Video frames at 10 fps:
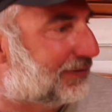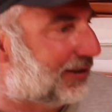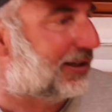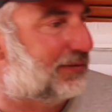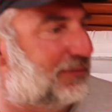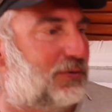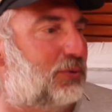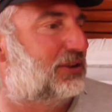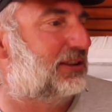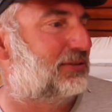
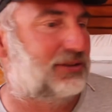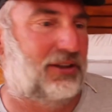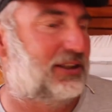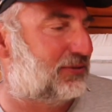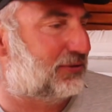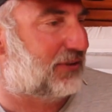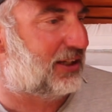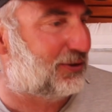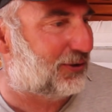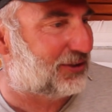140 on a nice sort of
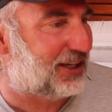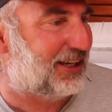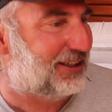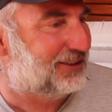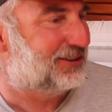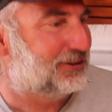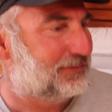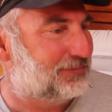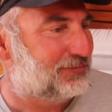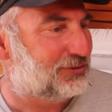8 knot day,
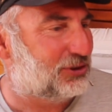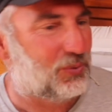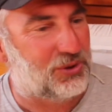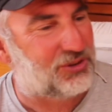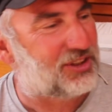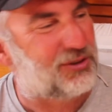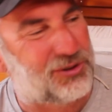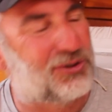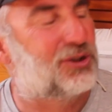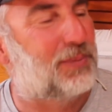you want the sail
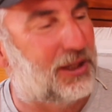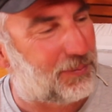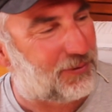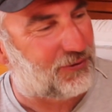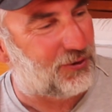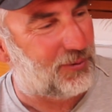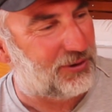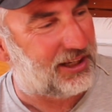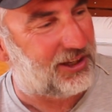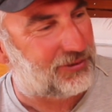sort of to be able to perform
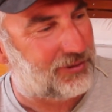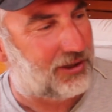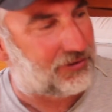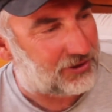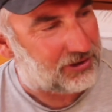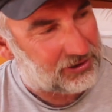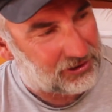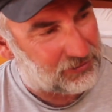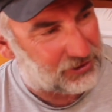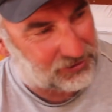on that as well. So
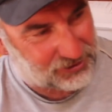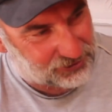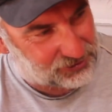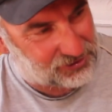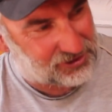you want to sort of,